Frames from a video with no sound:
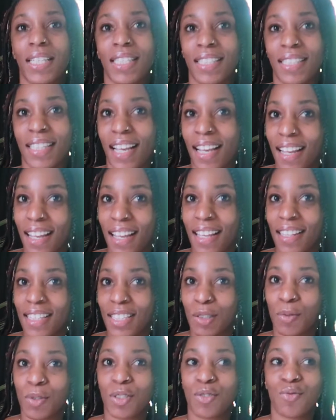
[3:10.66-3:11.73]
Yeah,
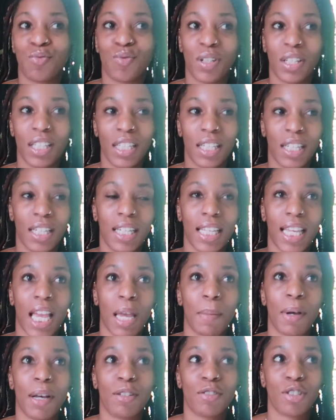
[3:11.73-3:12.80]
this was really good. It
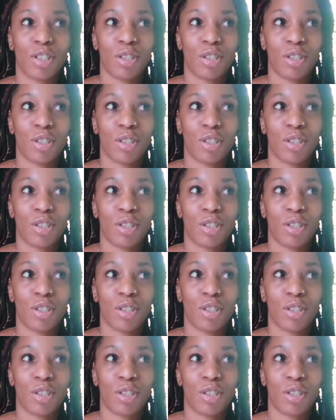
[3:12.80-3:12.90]
came out